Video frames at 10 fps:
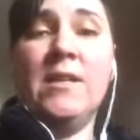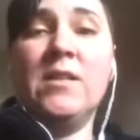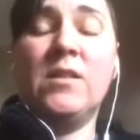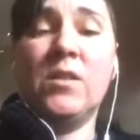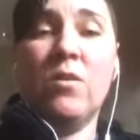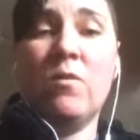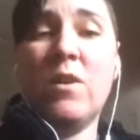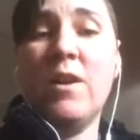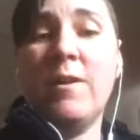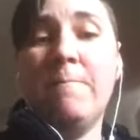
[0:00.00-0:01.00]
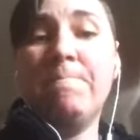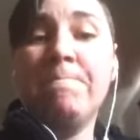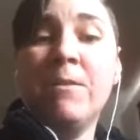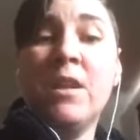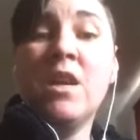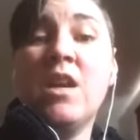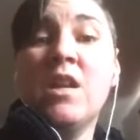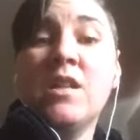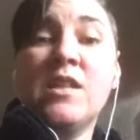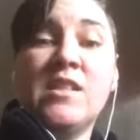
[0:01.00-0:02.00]
So
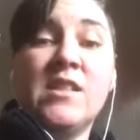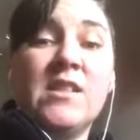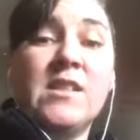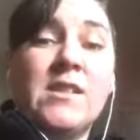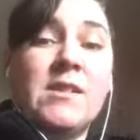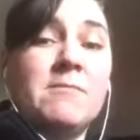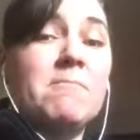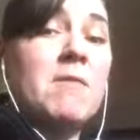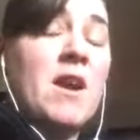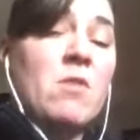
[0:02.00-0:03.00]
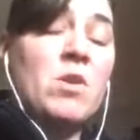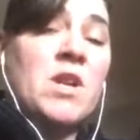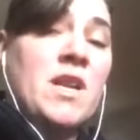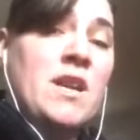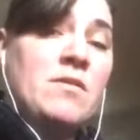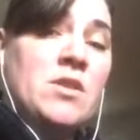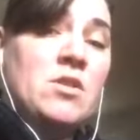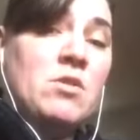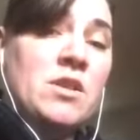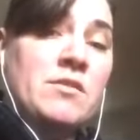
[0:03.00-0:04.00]
this is how we're going to have to do
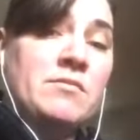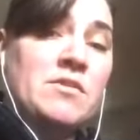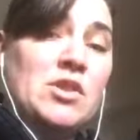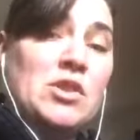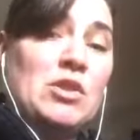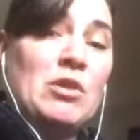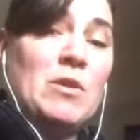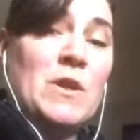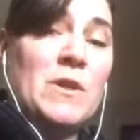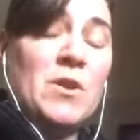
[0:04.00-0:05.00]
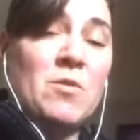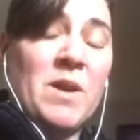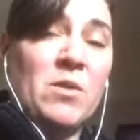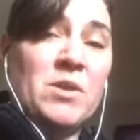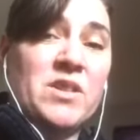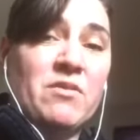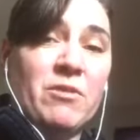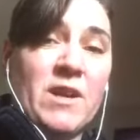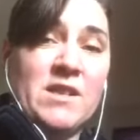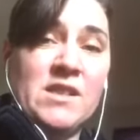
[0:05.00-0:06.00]
it. So, hello, my quilty
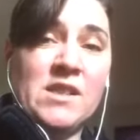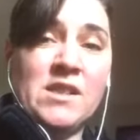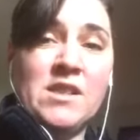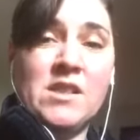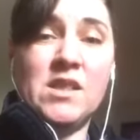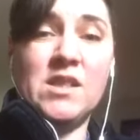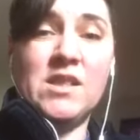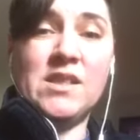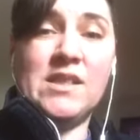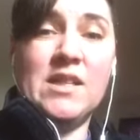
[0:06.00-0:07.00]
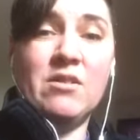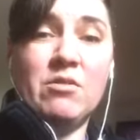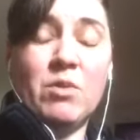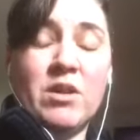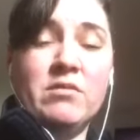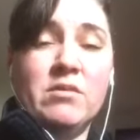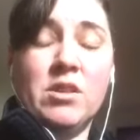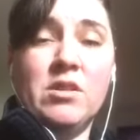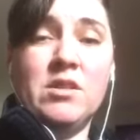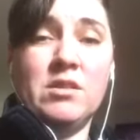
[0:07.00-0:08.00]
friends. It's good to see you. Well, it's good
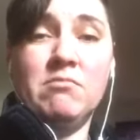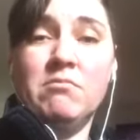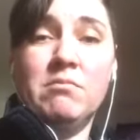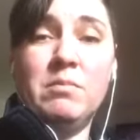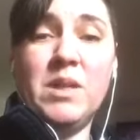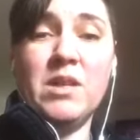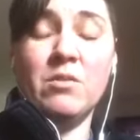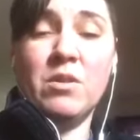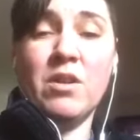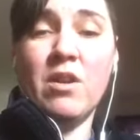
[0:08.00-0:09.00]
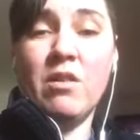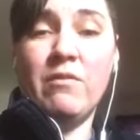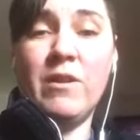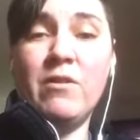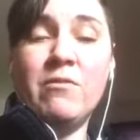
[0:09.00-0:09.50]
to be here with all of you.